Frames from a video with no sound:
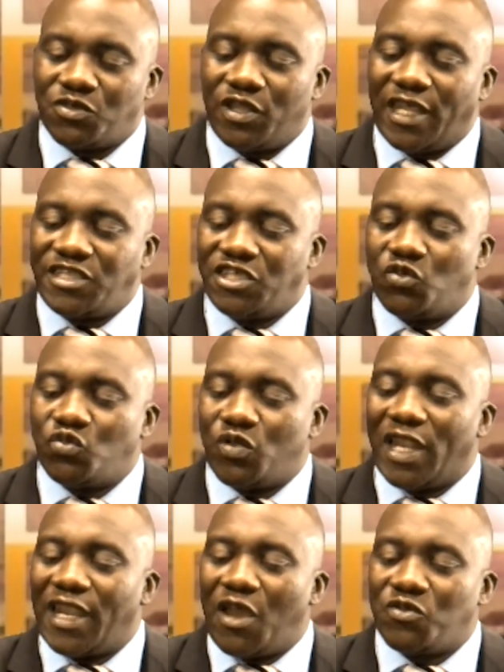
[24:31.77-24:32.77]
so that he could
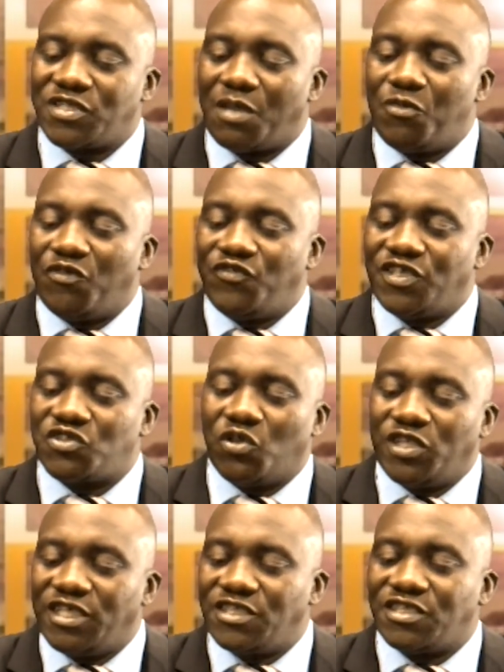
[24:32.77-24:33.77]
allow some of his
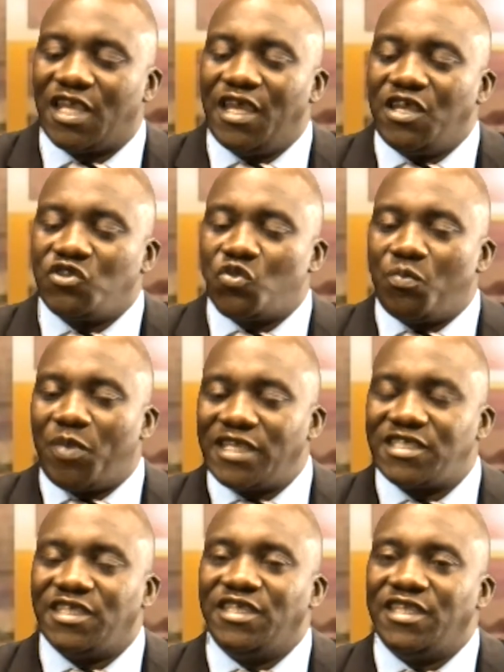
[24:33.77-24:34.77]
colleagues to
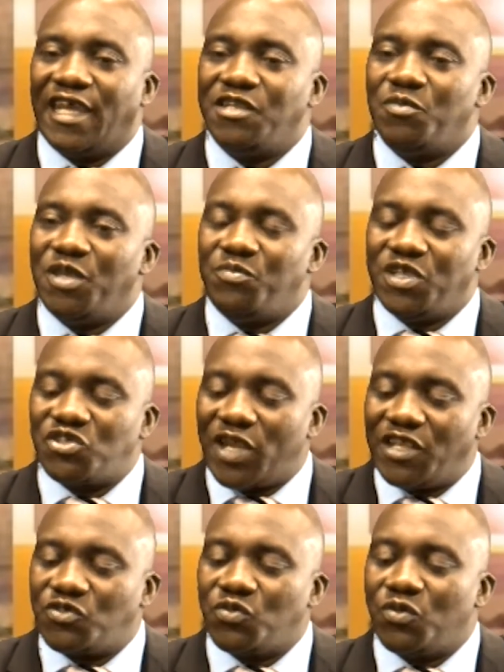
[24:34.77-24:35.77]
pass in and maybe
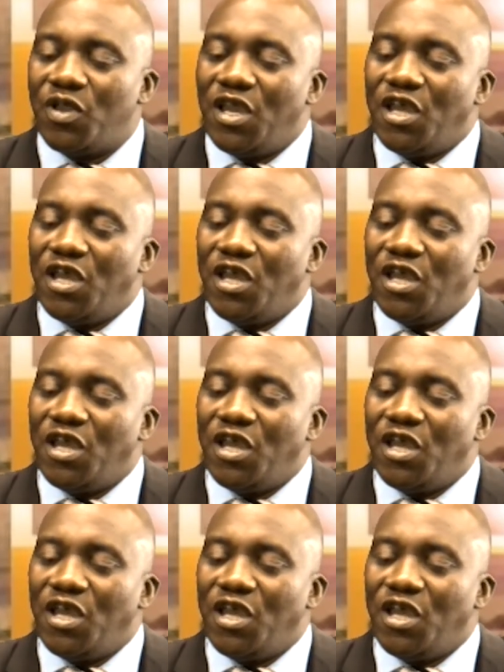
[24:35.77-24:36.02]
try to